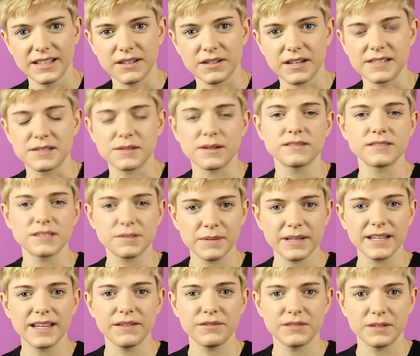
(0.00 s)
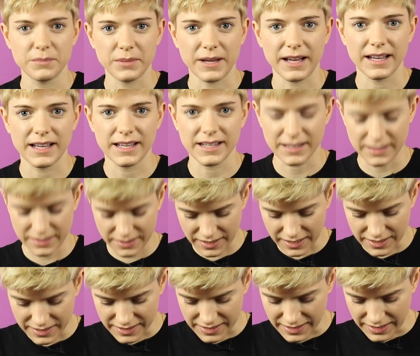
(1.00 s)
Okay, so I've just been given a bag,
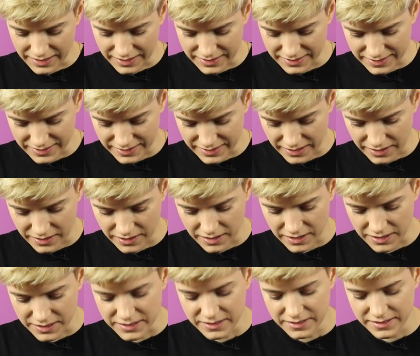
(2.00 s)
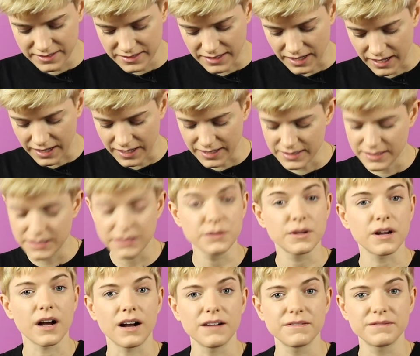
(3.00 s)
and in it there are
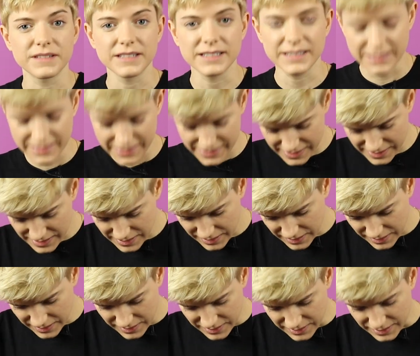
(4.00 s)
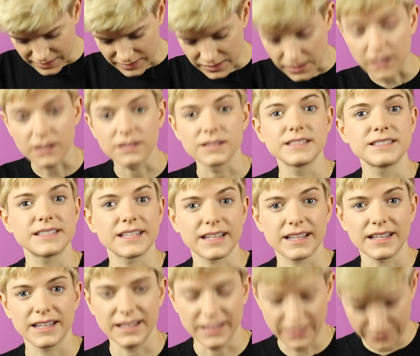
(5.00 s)
two coffees, a lottery
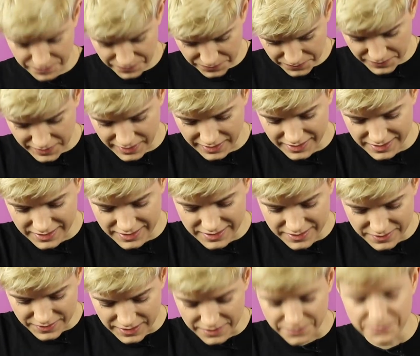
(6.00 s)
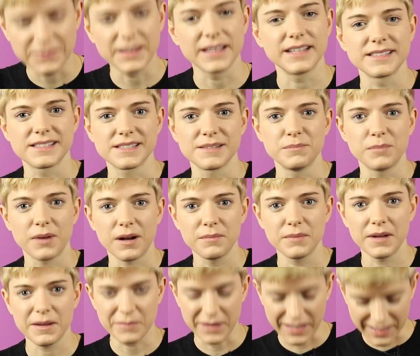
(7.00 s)
ticket, and some
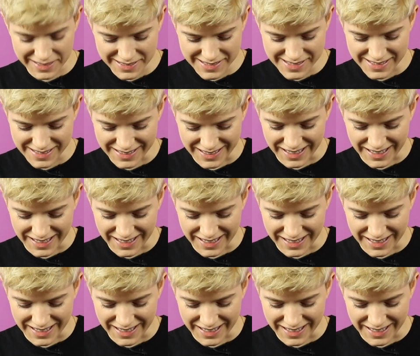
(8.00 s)
Bombay mix.